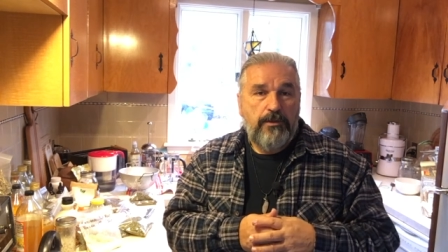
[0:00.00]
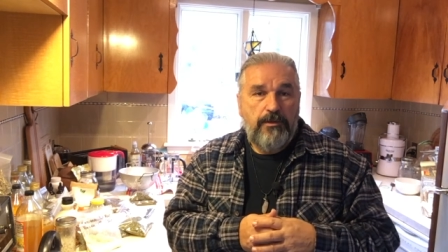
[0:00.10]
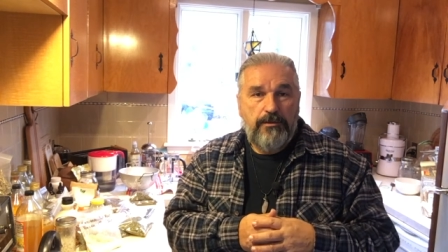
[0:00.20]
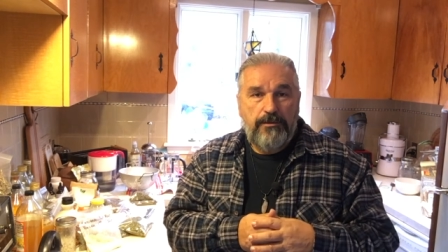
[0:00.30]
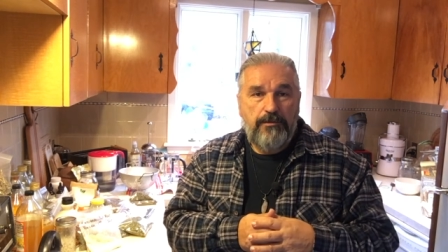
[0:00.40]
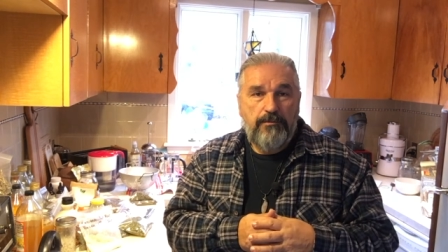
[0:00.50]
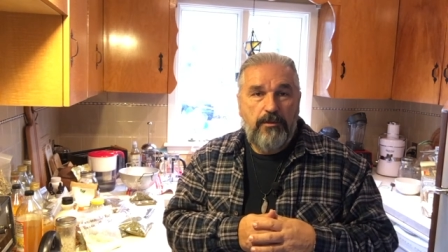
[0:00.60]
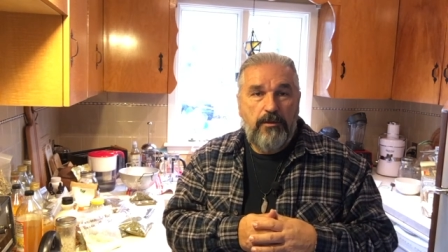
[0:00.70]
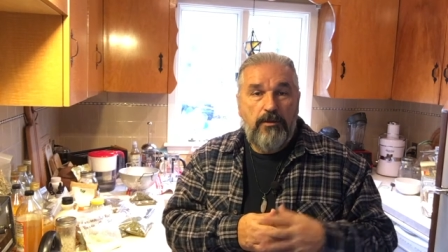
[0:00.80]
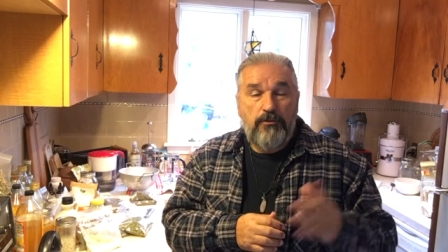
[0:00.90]
kidneys.
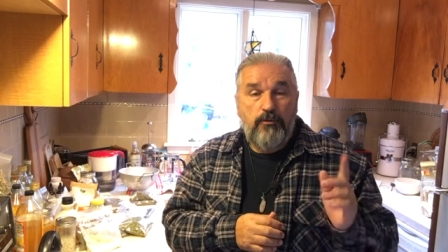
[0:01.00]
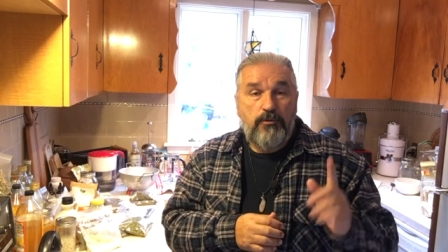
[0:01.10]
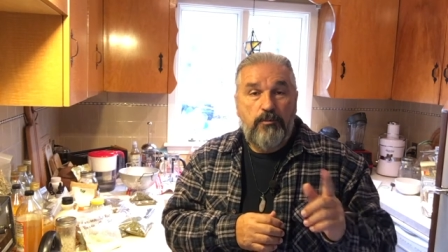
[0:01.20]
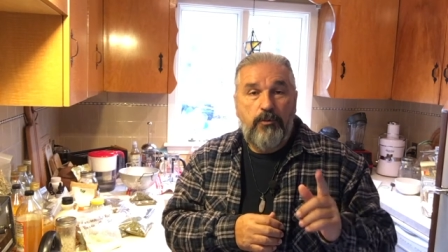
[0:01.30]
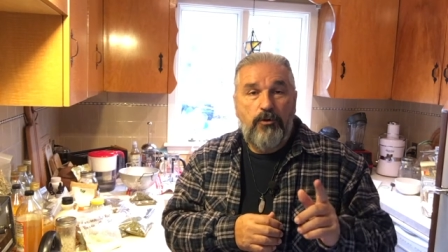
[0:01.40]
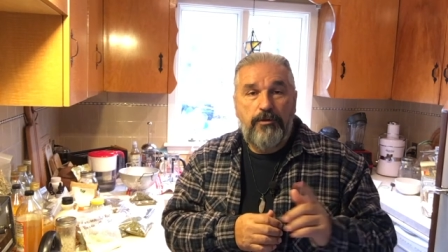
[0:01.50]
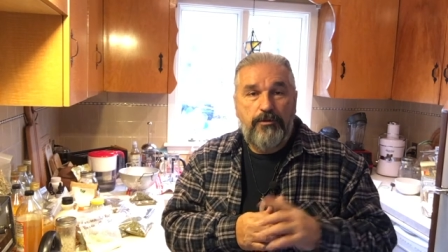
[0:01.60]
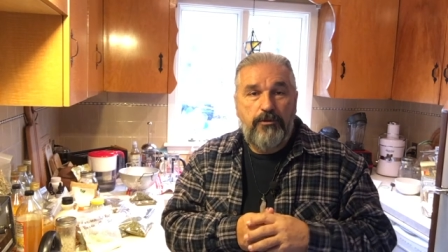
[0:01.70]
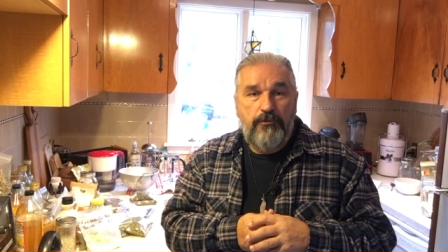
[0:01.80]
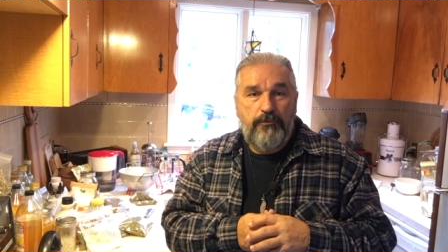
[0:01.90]
So it's important
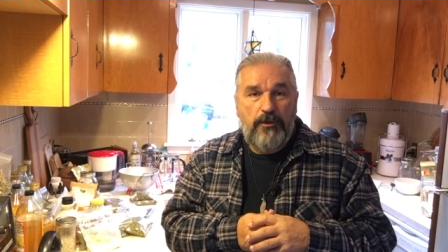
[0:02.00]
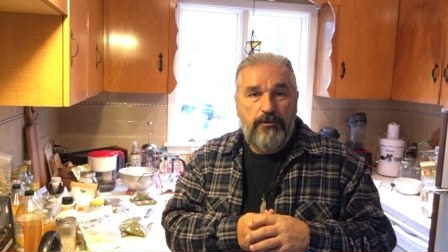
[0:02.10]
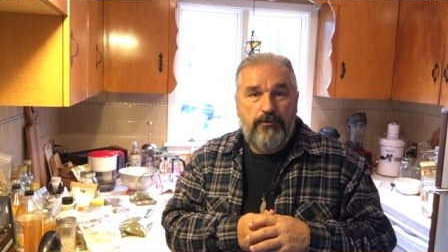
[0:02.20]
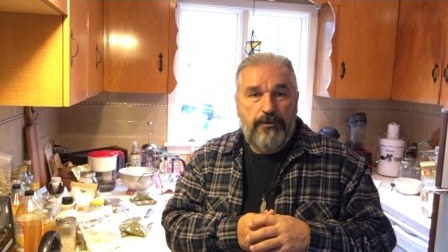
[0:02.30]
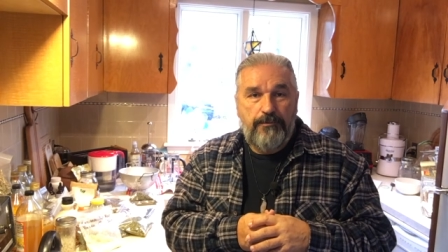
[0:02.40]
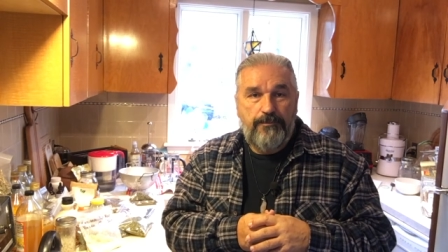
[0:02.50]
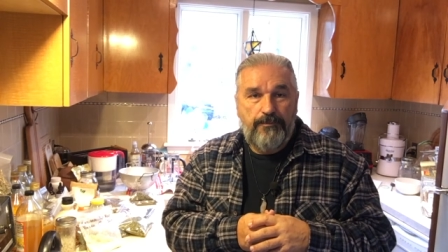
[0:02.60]
that you're filtering.